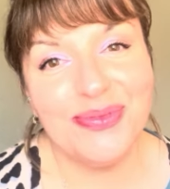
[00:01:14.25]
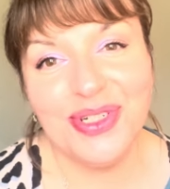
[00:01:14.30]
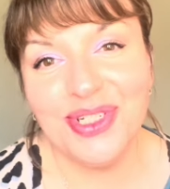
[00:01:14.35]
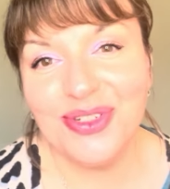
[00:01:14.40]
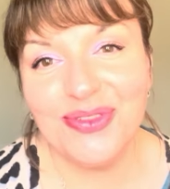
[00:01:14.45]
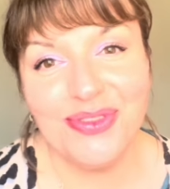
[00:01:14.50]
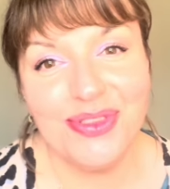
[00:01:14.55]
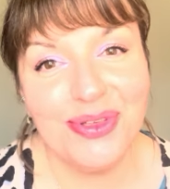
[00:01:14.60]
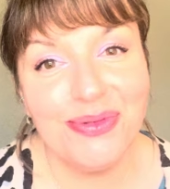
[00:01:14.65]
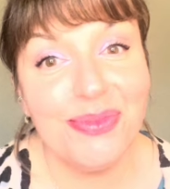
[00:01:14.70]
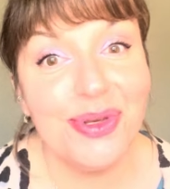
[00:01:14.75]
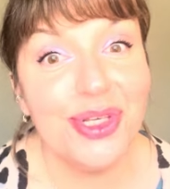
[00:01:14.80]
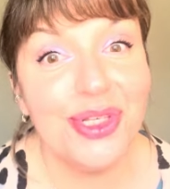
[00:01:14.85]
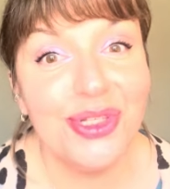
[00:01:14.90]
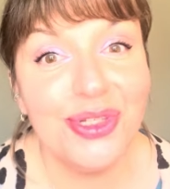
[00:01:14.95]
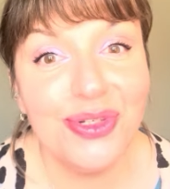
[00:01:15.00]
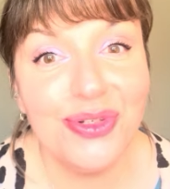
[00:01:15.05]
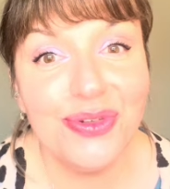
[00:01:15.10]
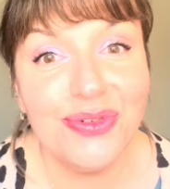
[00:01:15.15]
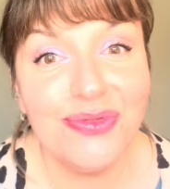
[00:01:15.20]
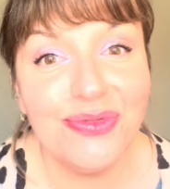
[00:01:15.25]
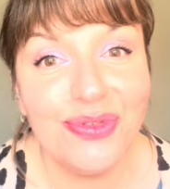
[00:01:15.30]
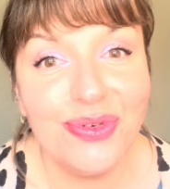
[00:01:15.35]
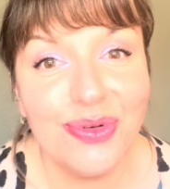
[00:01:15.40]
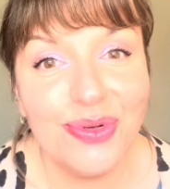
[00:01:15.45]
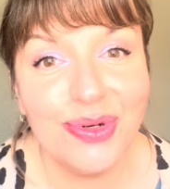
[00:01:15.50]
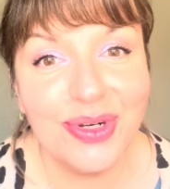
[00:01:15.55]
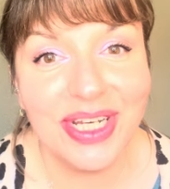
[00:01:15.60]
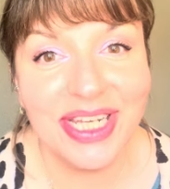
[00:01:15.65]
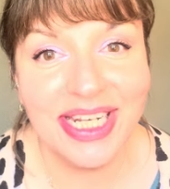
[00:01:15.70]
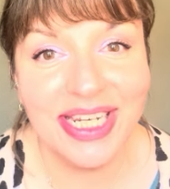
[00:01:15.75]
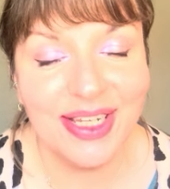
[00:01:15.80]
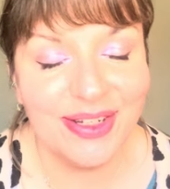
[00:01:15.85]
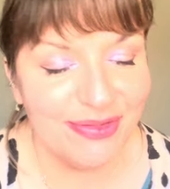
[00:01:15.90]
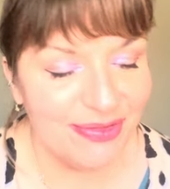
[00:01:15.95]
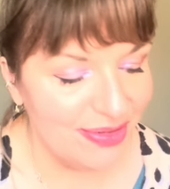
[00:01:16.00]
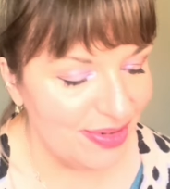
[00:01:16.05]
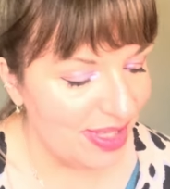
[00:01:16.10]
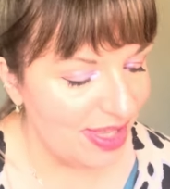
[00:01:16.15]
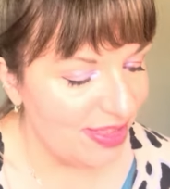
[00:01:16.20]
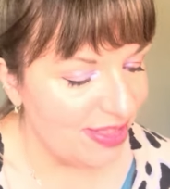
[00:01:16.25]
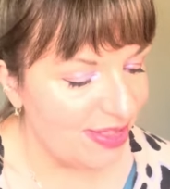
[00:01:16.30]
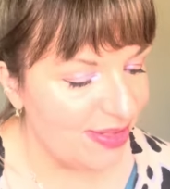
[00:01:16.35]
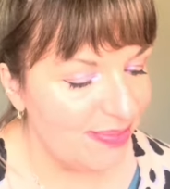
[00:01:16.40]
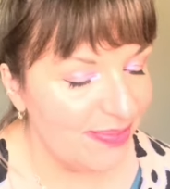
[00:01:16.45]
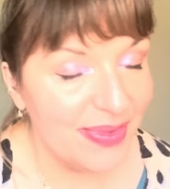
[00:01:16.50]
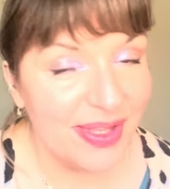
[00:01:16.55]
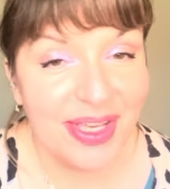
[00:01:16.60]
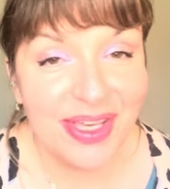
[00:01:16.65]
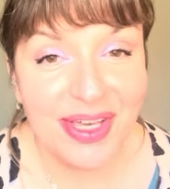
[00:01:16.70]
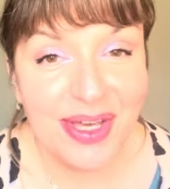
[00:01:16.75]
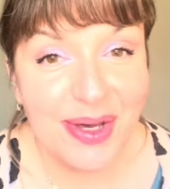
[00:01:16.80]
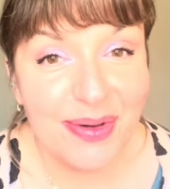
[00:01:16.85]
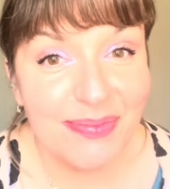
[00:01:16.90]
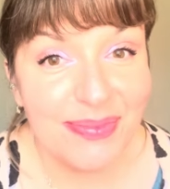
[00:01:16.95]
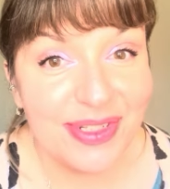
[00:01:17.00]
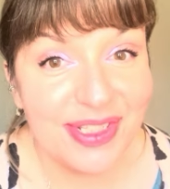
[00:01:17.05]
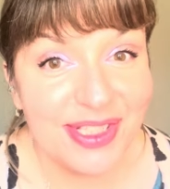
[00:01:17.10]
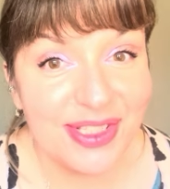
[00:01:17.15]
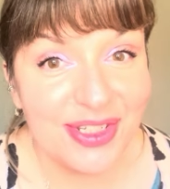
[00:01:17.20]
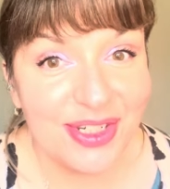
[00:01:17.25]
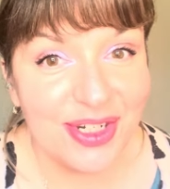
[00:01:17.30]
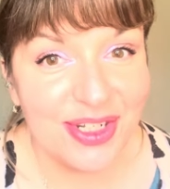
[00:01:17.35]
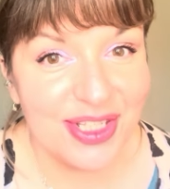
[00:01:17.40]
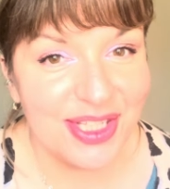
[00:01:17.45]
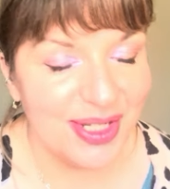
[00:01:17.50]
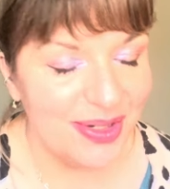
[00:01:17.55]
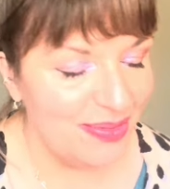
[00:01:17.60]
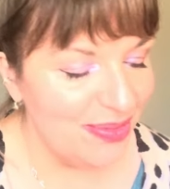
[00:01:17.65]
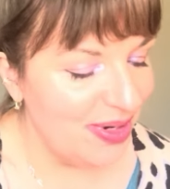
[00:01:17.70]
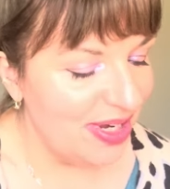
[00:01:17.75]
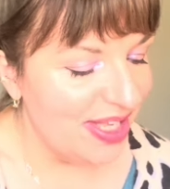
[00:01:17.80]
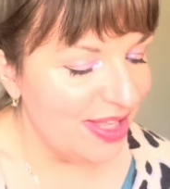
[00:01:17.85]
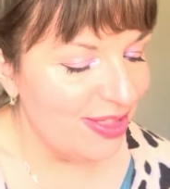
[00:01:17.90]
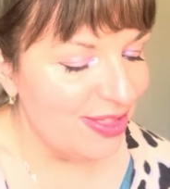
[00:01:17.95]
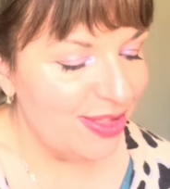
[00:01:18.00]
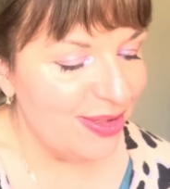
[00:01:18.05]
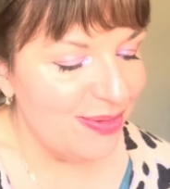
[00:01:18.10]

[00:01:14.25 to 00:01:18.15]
which of them you fall in love with. But starting with